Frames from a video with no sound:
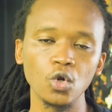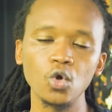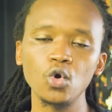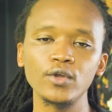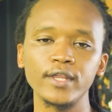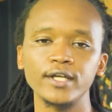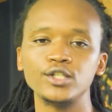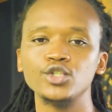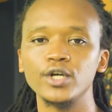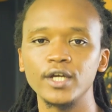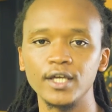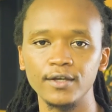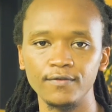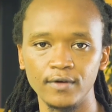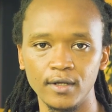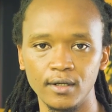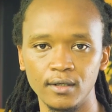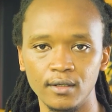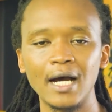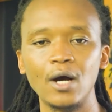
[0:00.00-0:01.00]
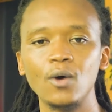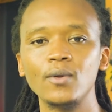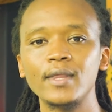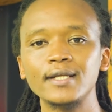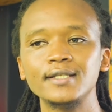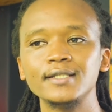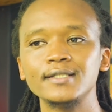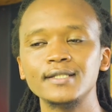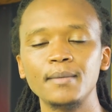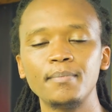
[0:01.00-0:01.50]
logo that you're given. How
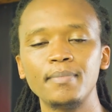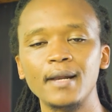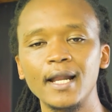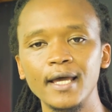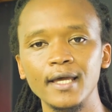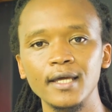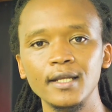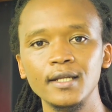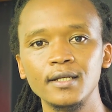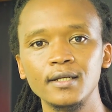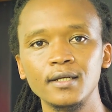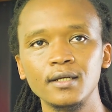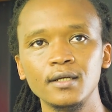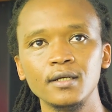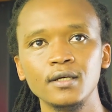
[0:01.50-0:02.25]
that is applied